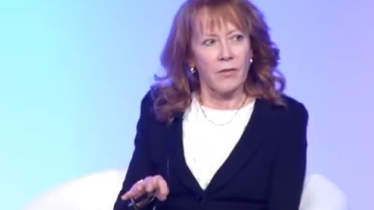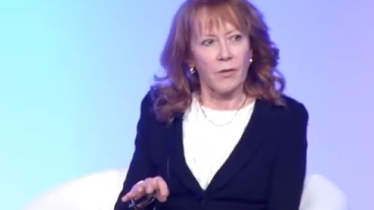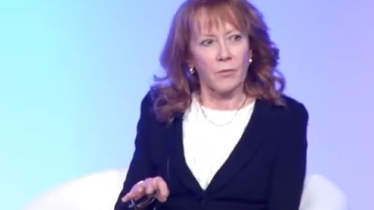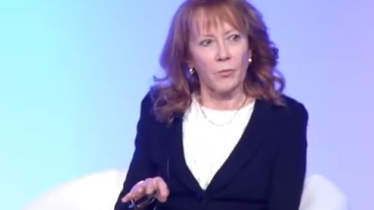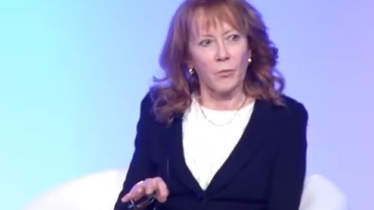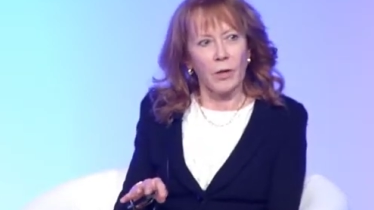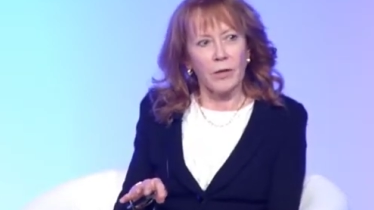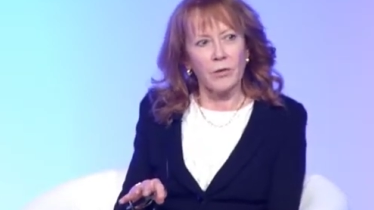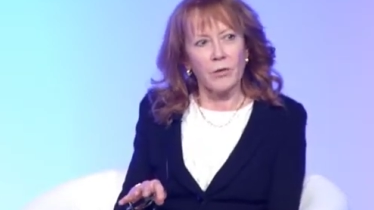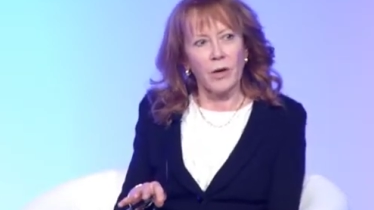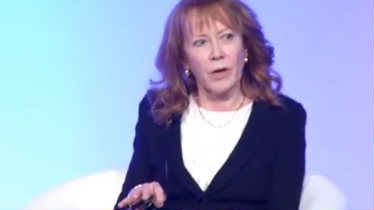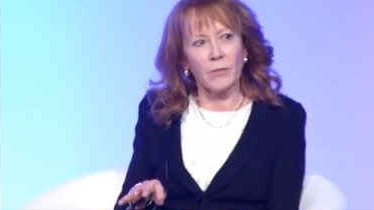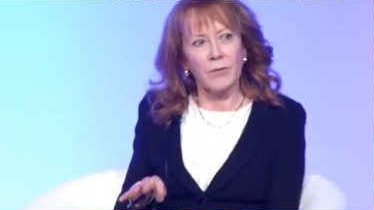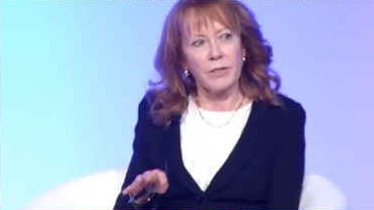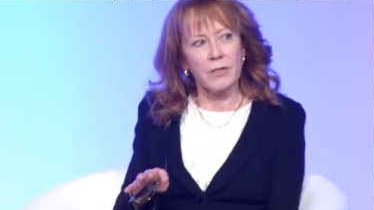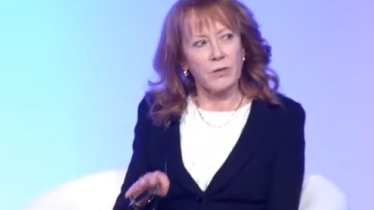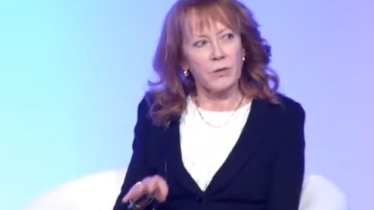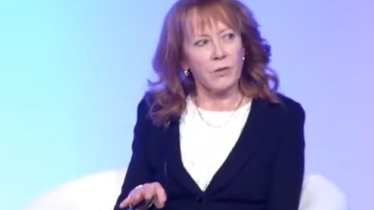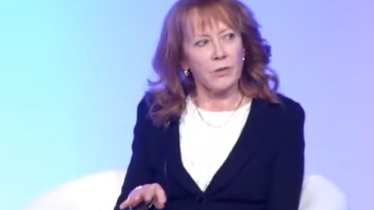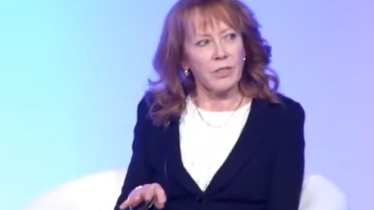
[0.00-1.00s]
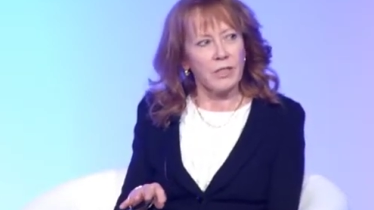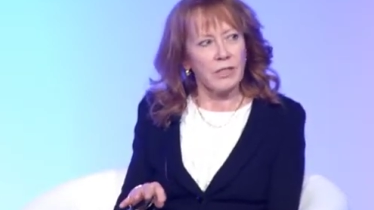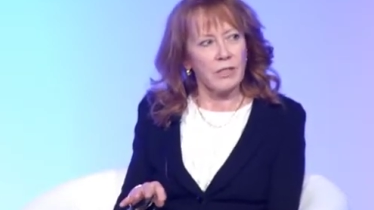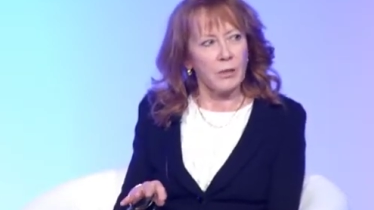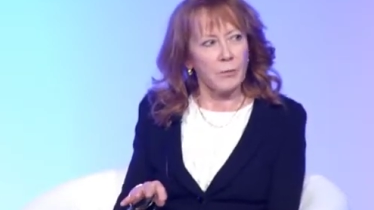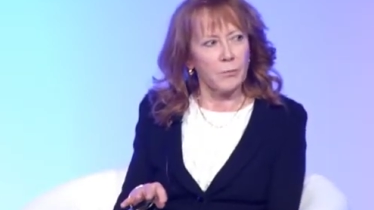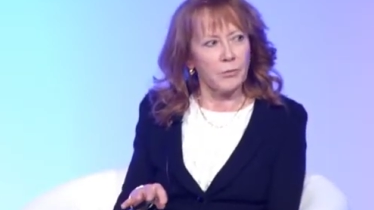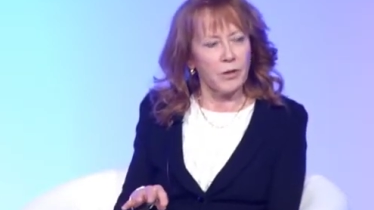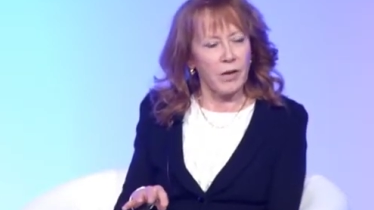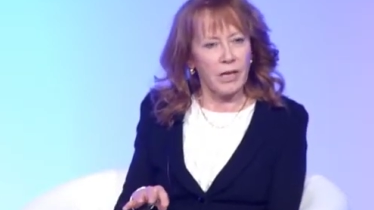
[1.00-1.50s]
that when you have a story
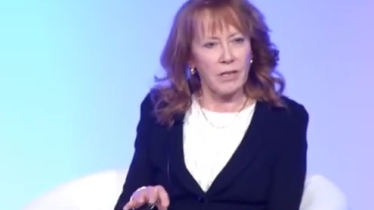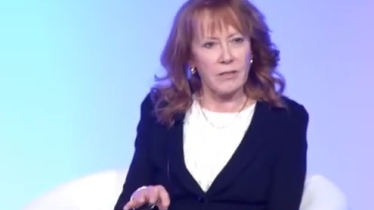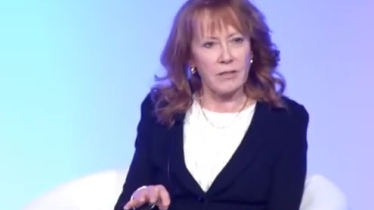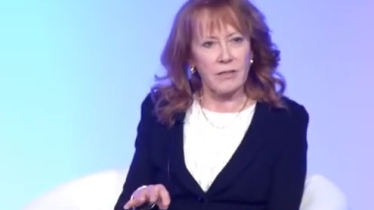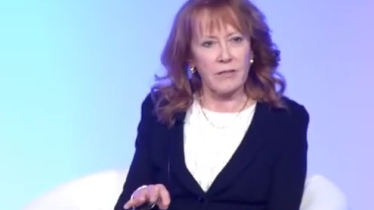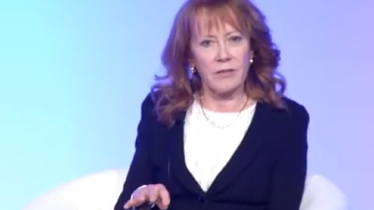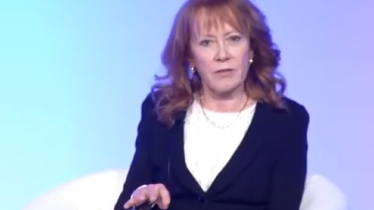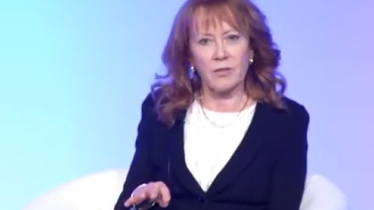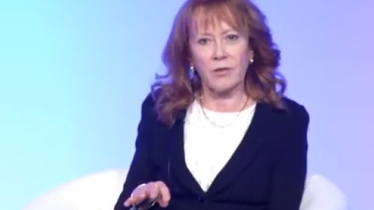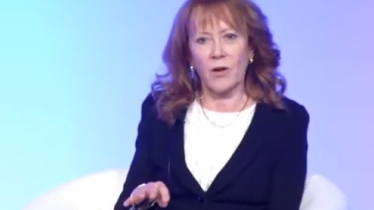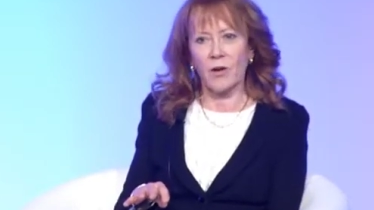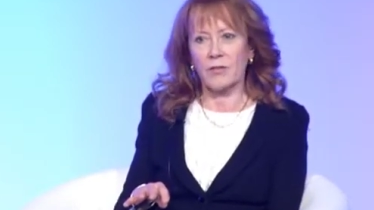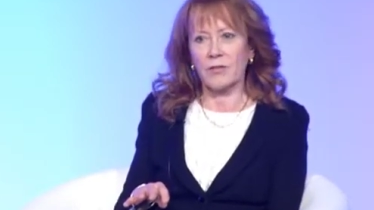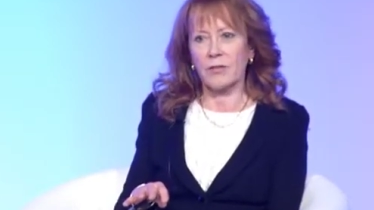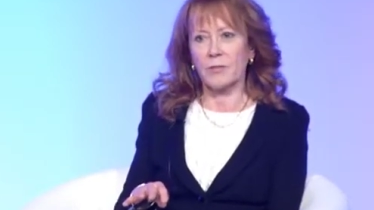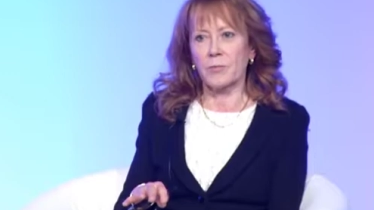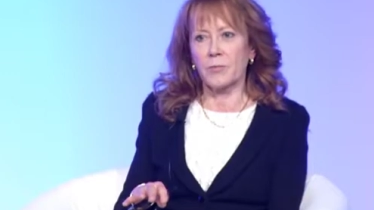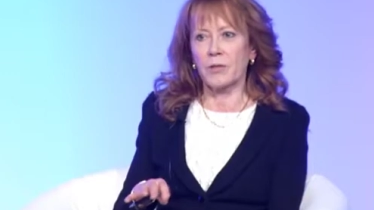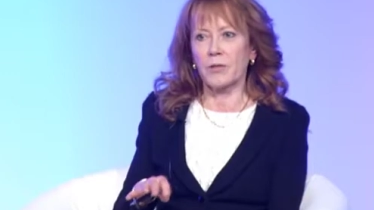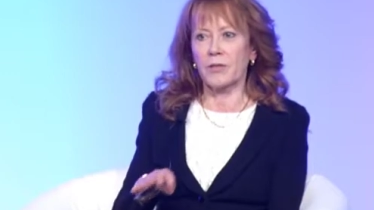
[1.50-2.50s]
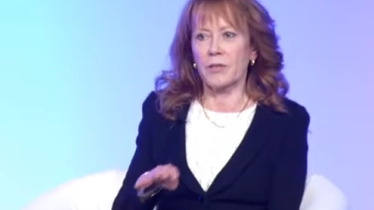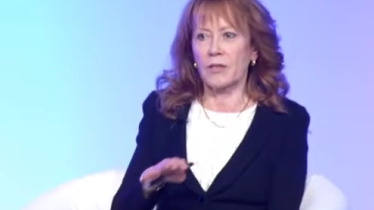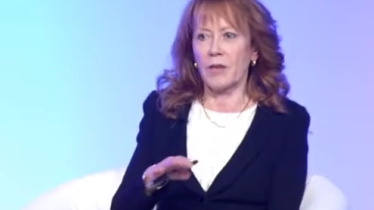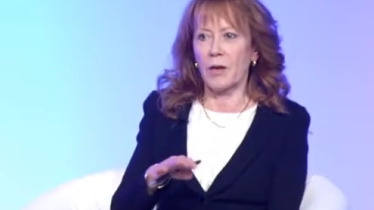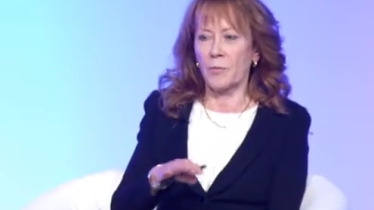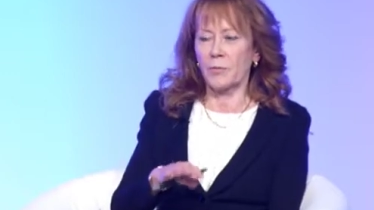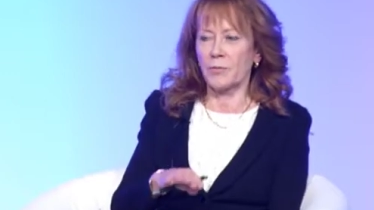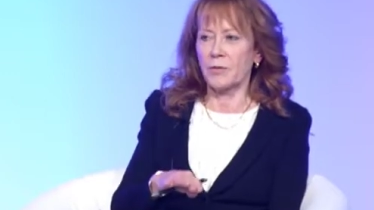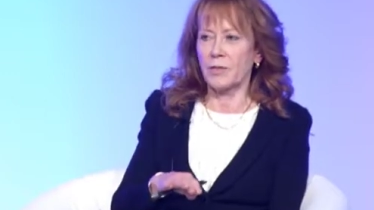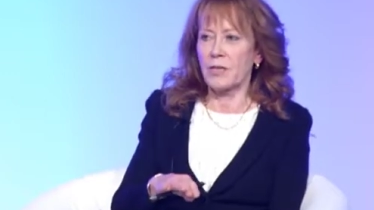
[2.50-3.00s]
in the press that talks about a
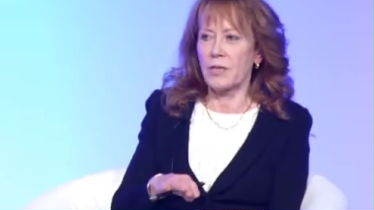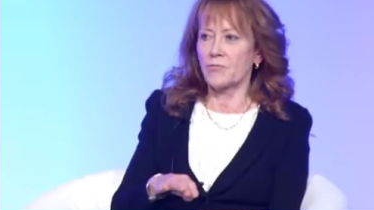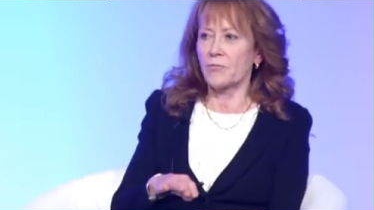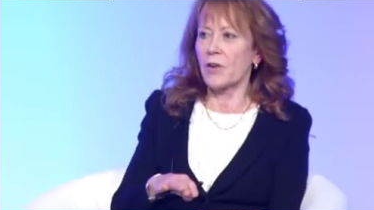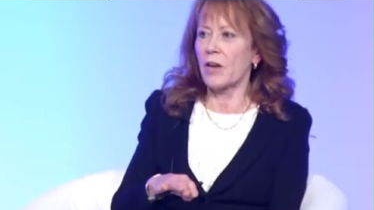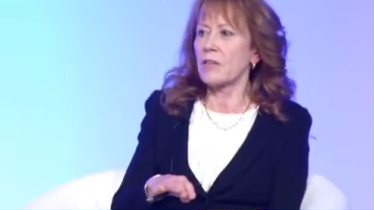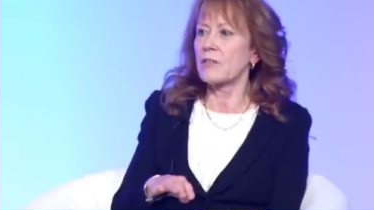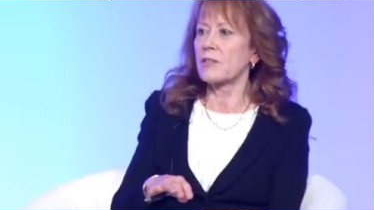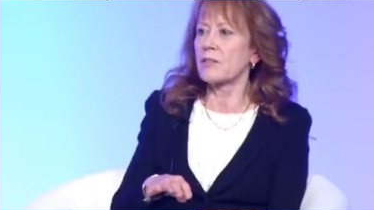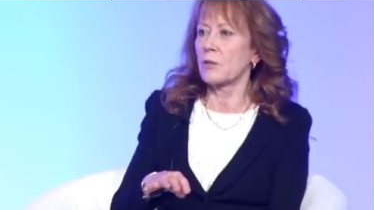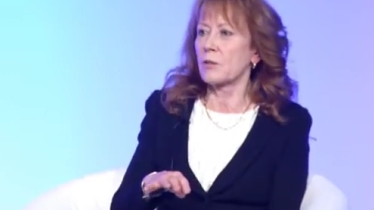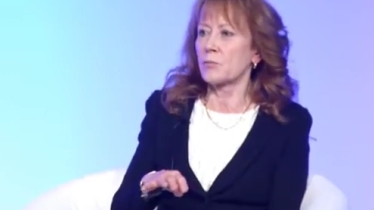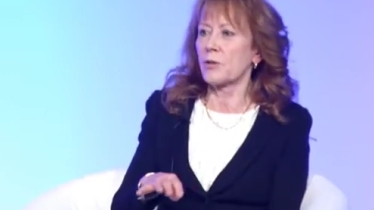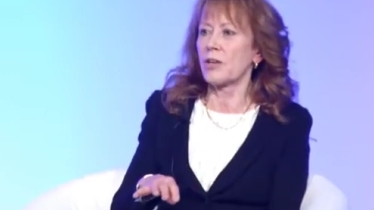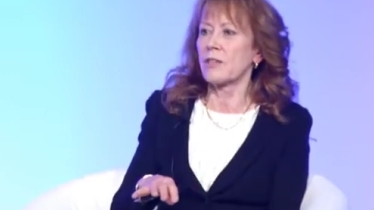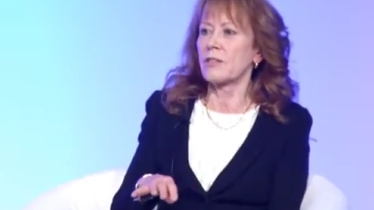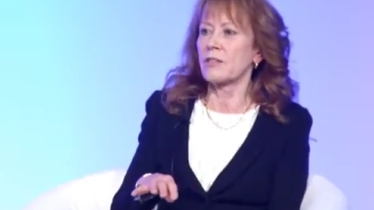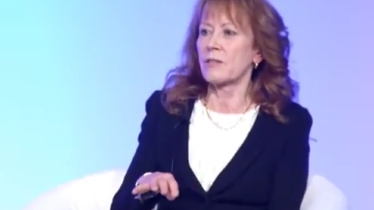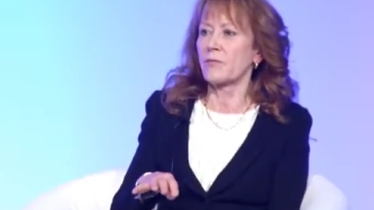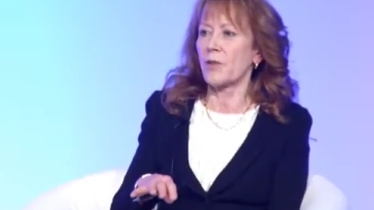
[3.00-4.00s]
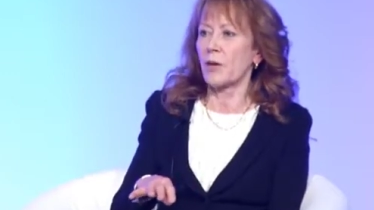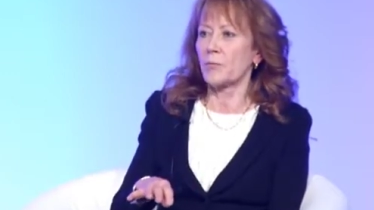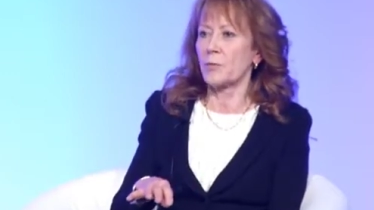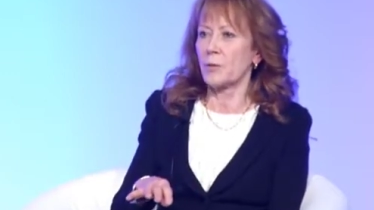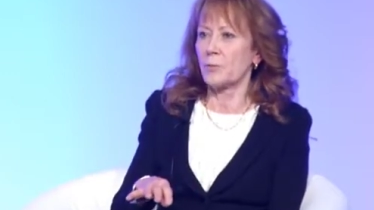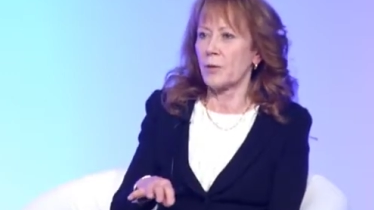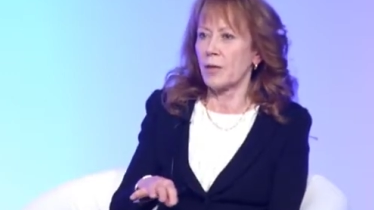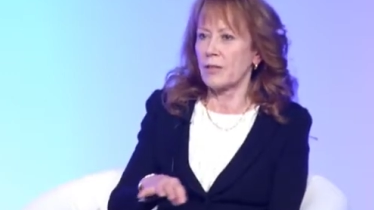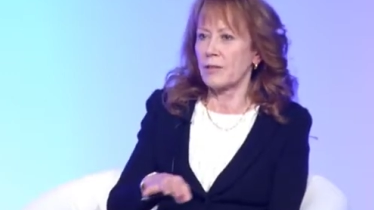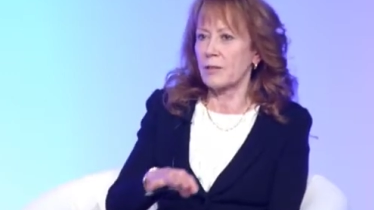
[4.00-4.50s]
company raising the price of
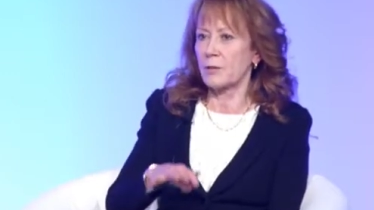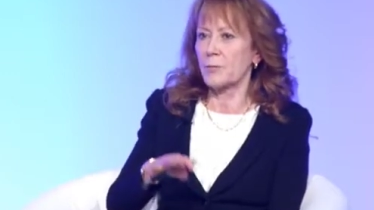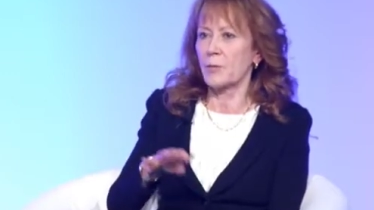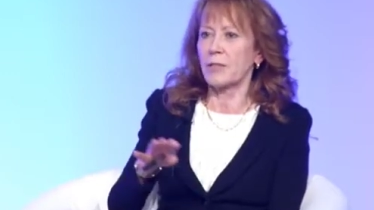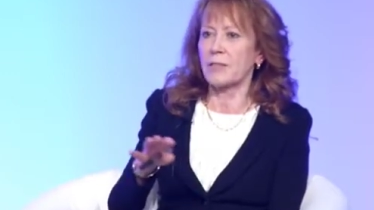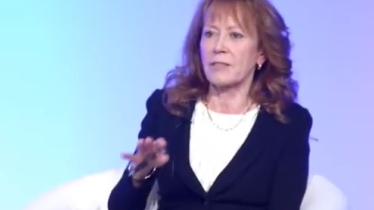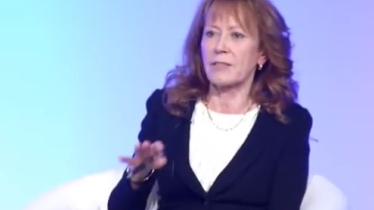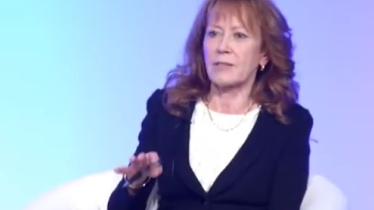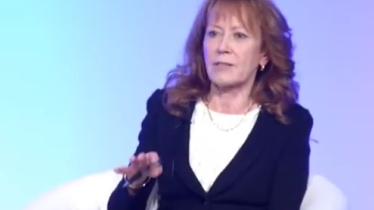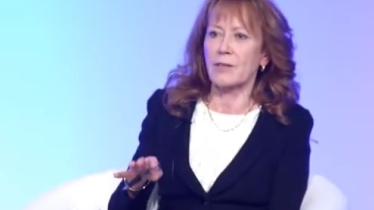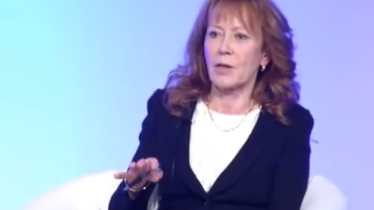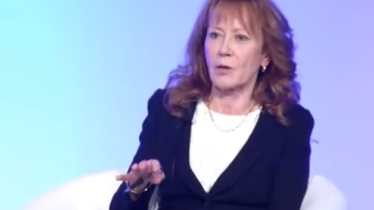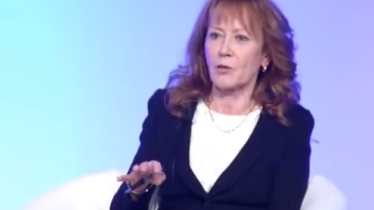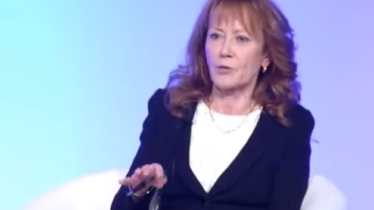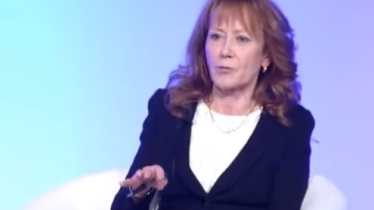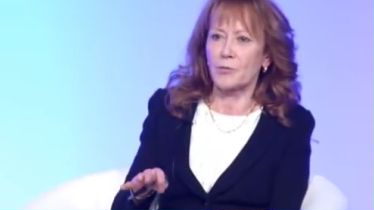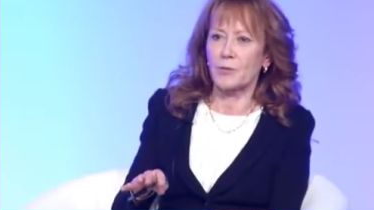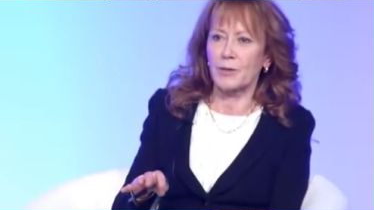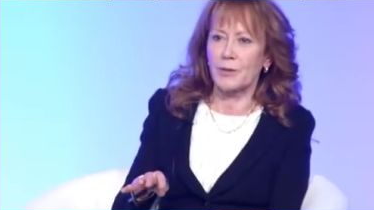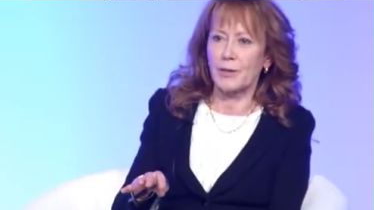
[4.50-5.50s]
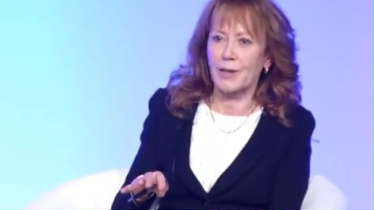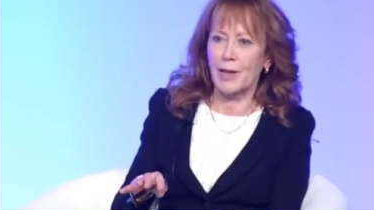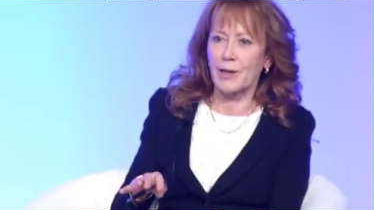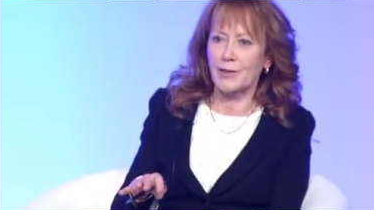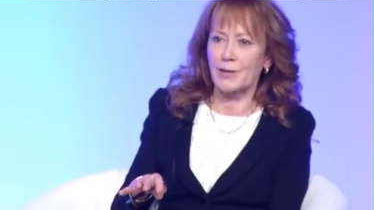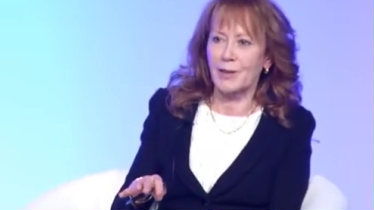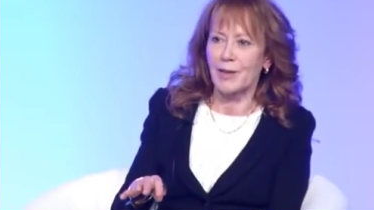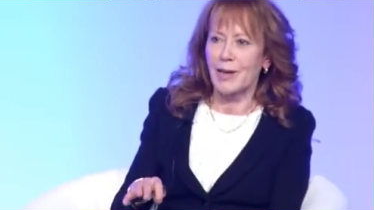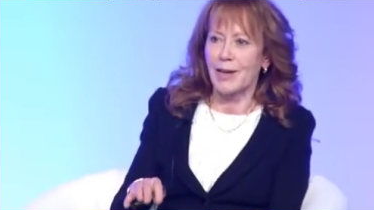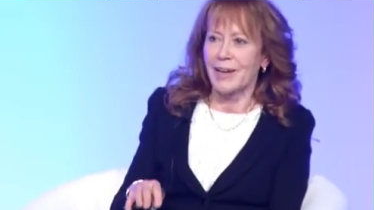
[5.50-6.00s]
EpiPens by
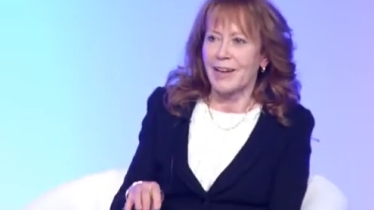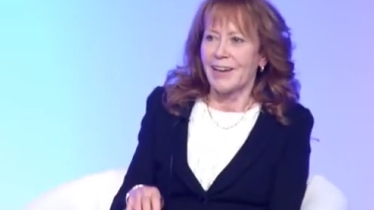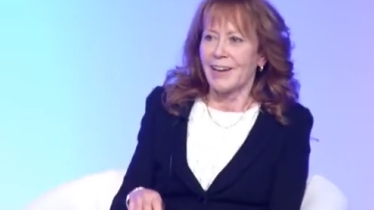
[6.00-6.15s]
600%,